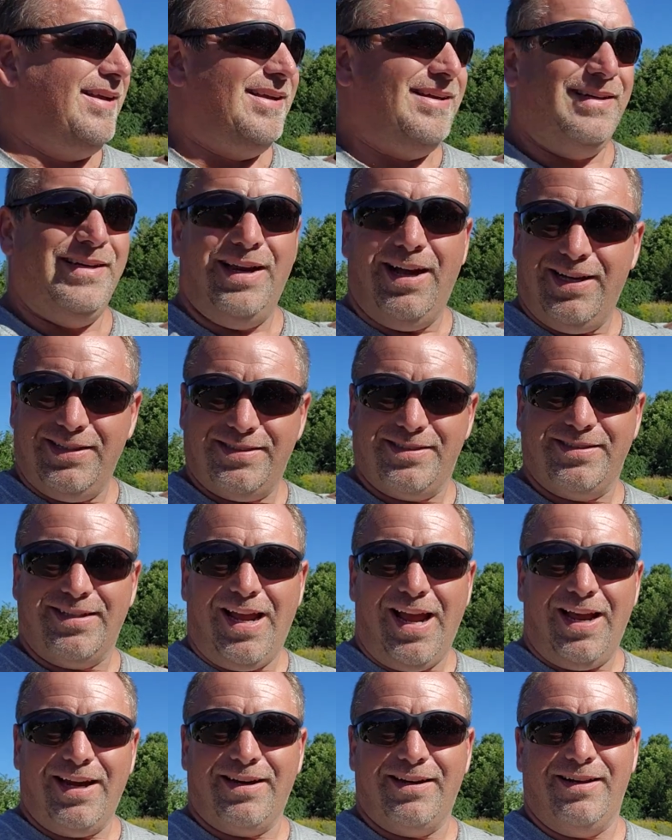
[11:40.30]
not
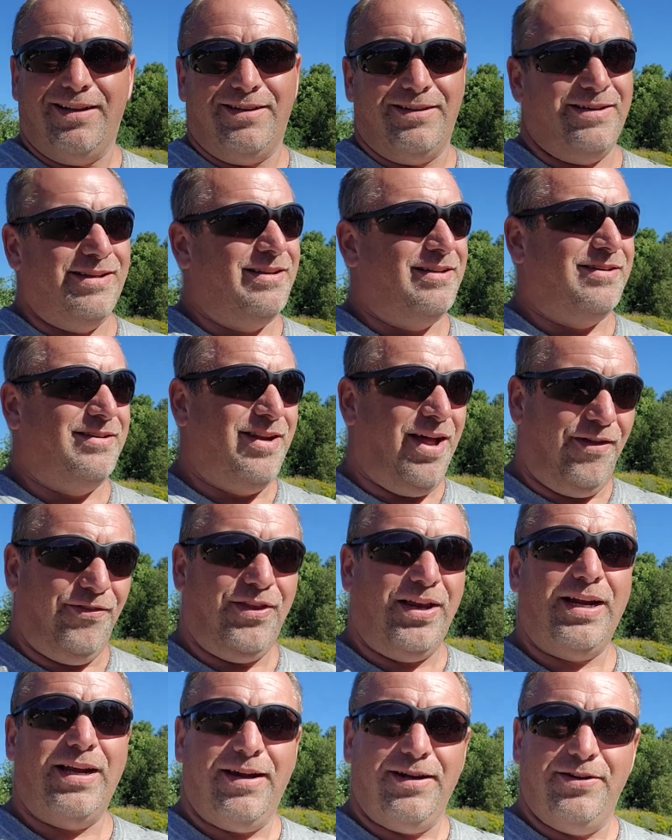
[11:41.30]
stacking it. None
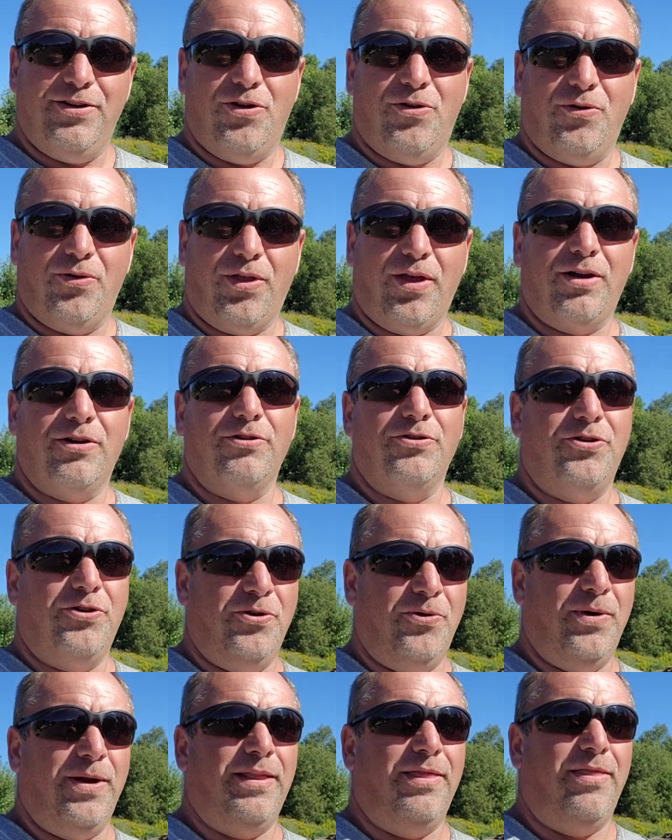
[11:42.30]
that I know that are
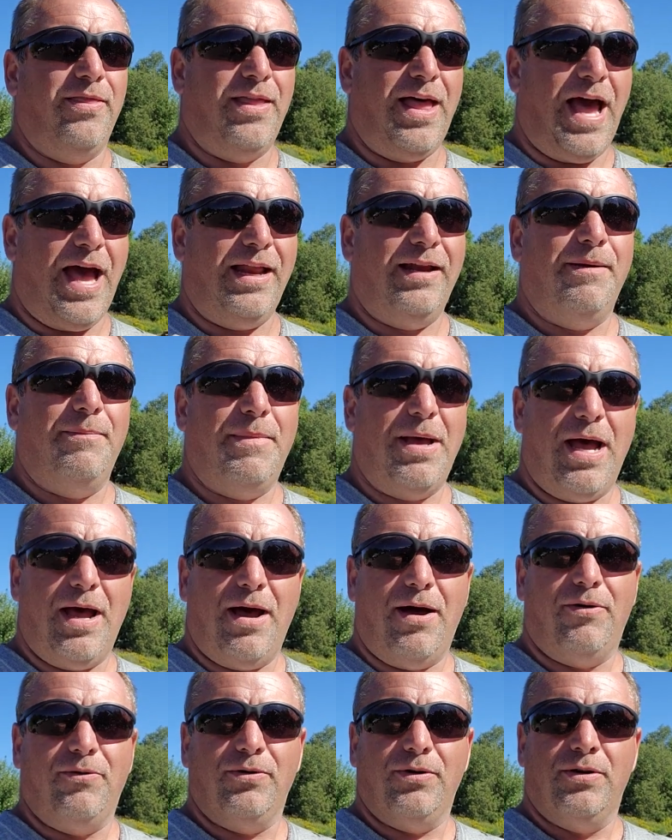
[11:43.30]
doing that
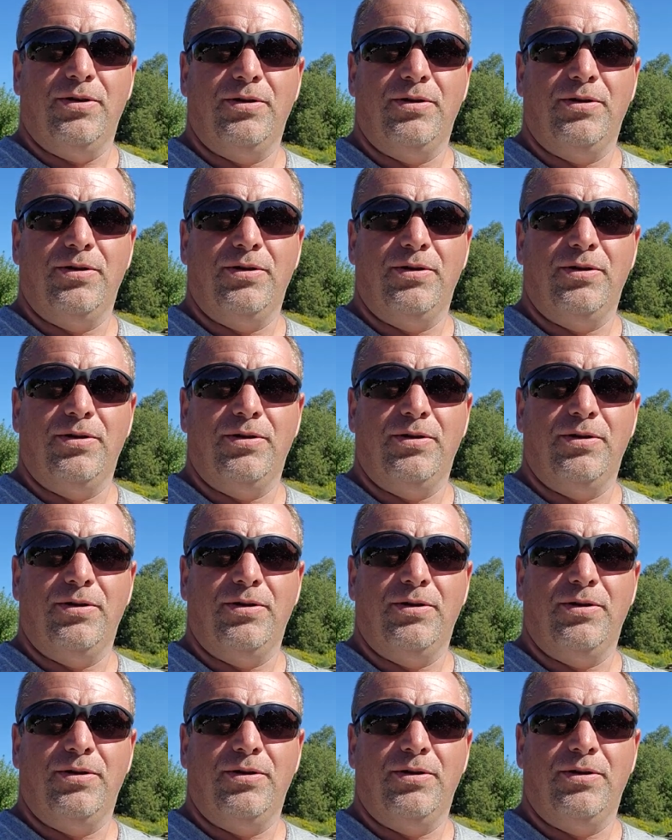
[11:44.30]
amount